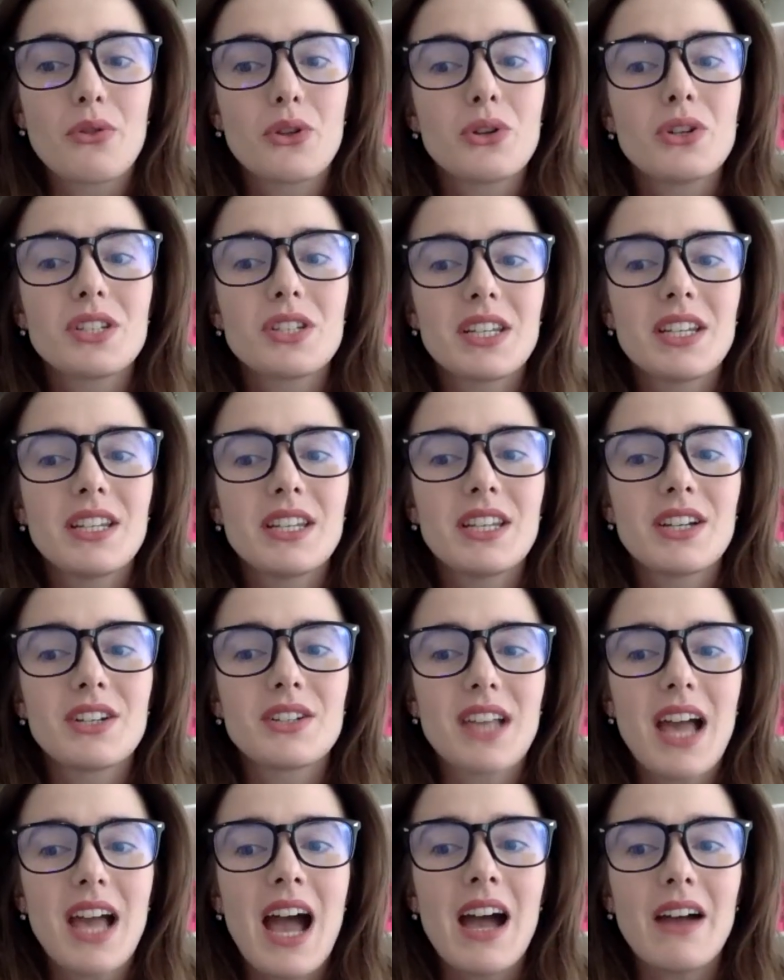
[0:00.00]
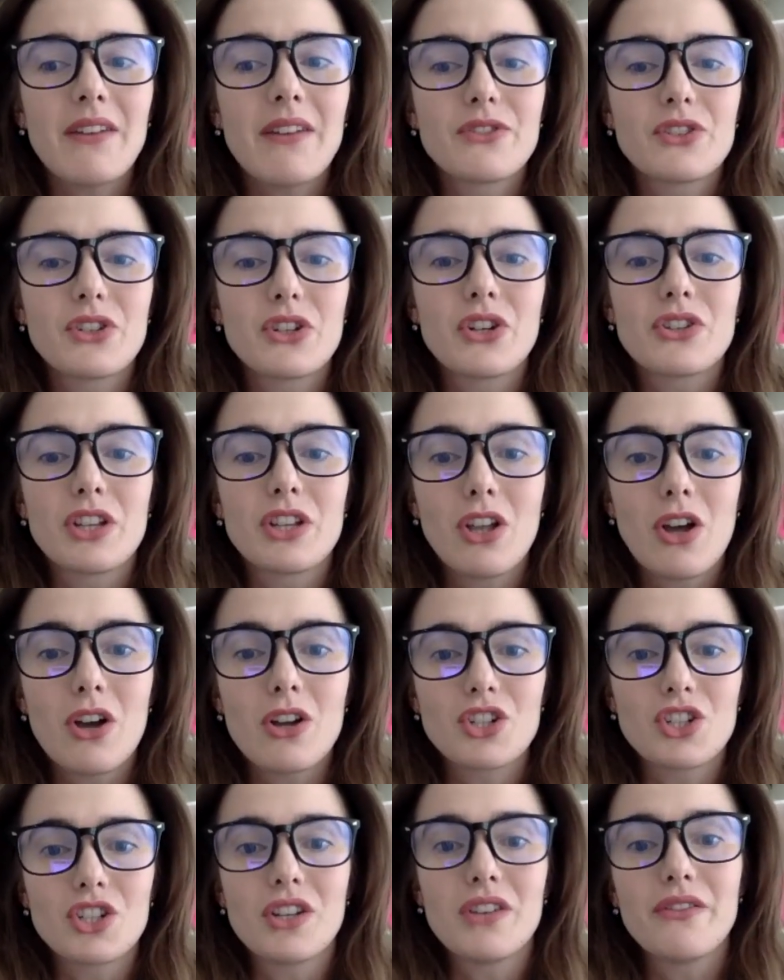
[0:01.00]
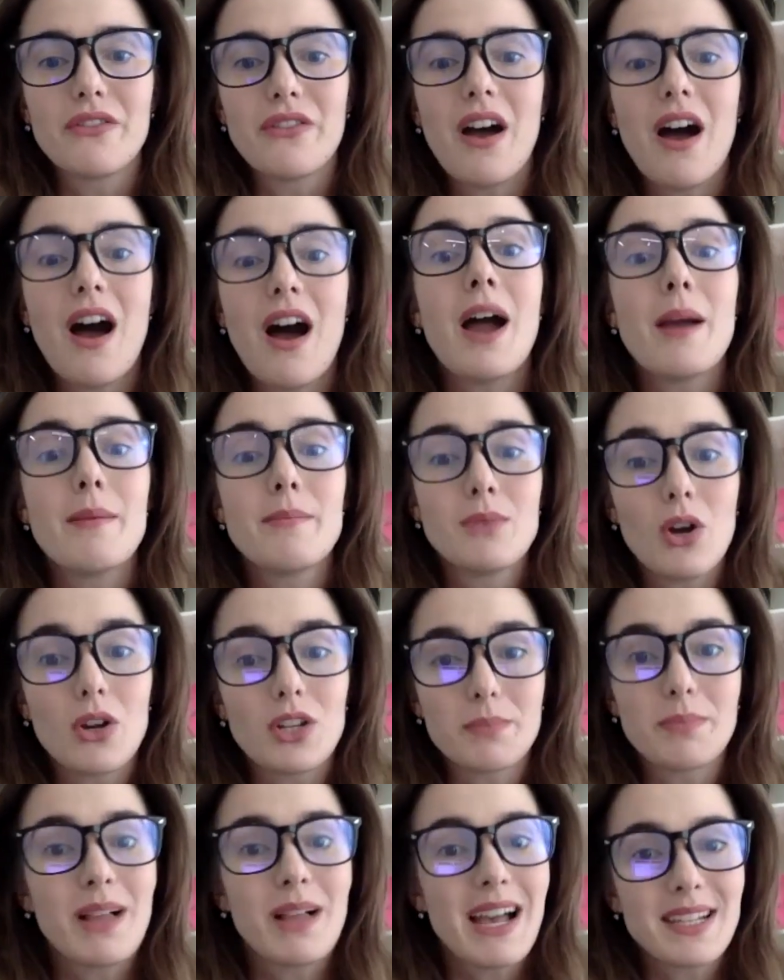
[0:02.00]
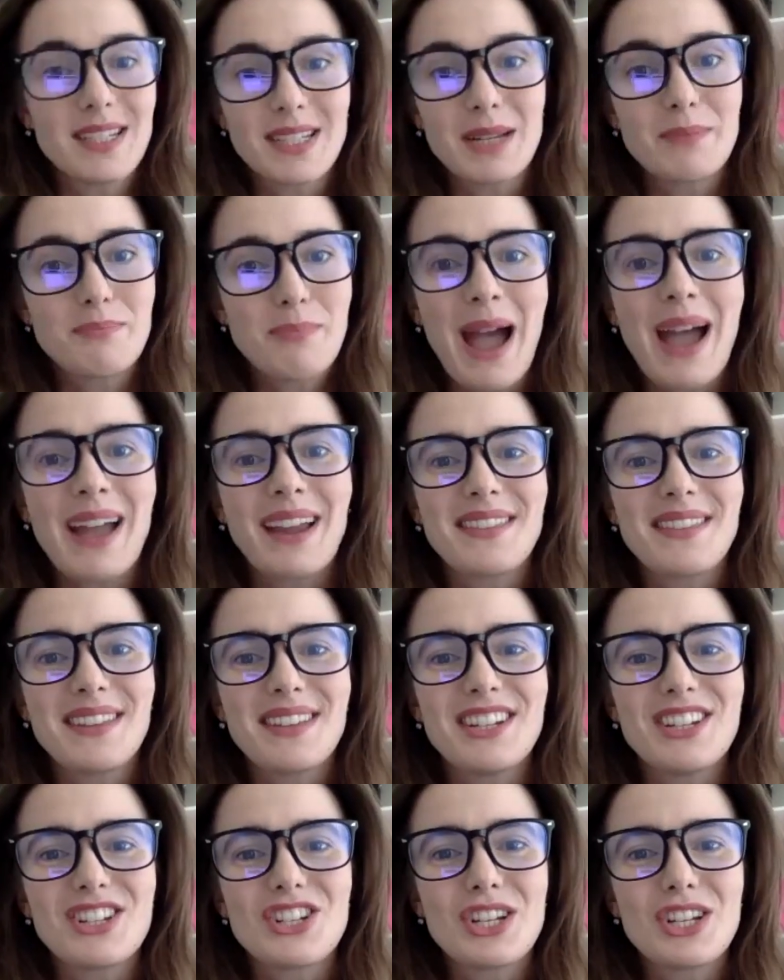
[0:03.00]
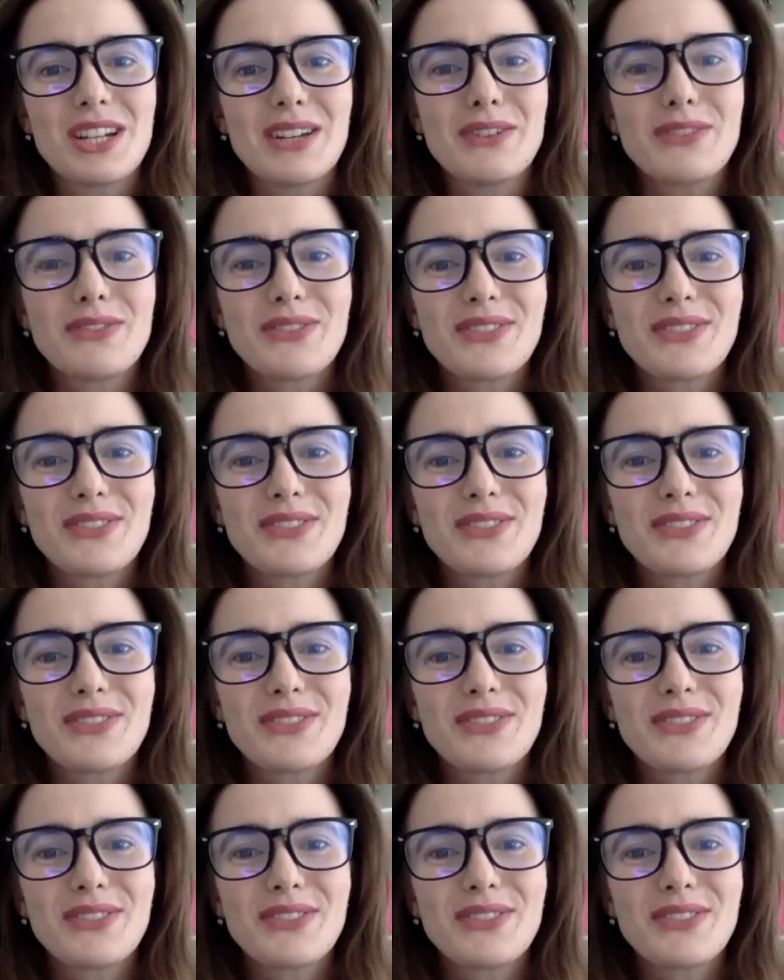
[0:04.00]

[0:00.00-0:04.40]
13 years after the launch of I'm Not a Plastic Bag in the initiative?